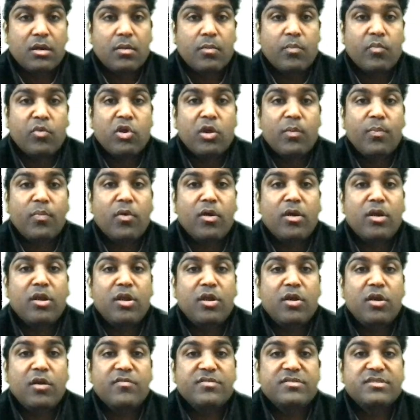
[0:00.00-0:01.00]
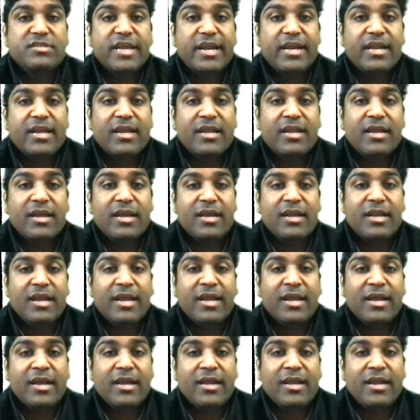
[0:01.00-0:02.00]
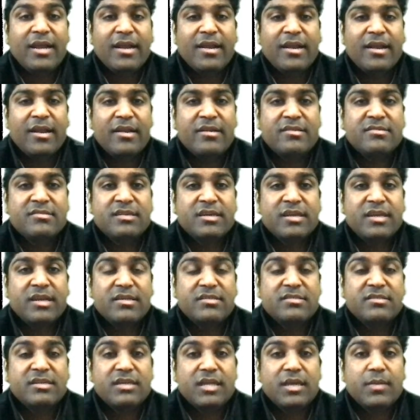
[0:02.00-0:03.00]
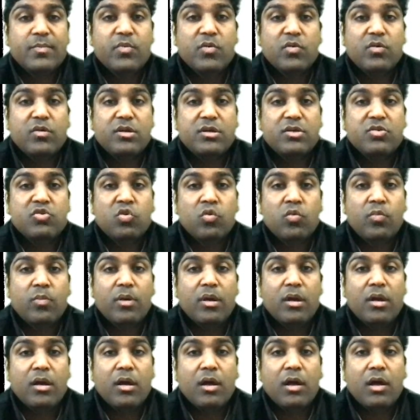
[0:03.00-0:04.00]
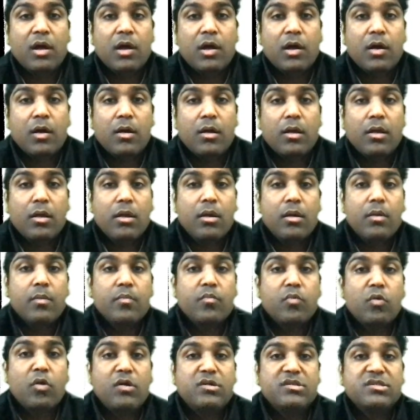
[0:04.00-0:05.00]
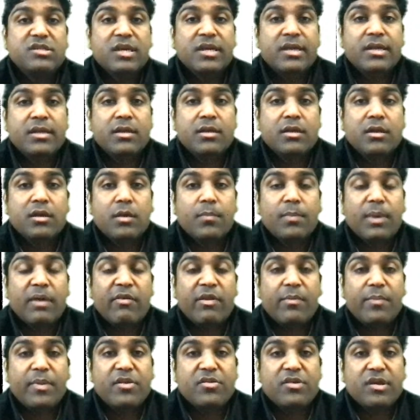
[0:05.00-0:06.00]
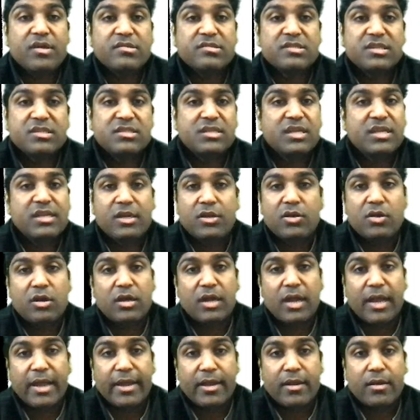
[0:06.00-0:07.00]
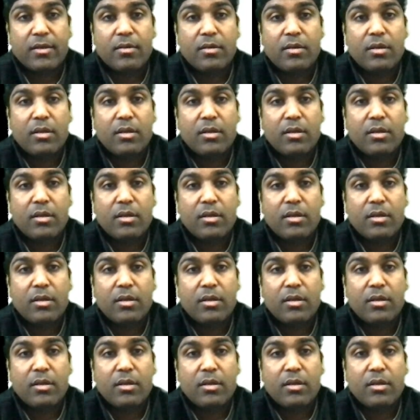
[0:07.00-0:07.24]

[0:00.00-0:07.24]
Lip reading: Monopoly of state electricity board to boards in power purchase. This he did not like.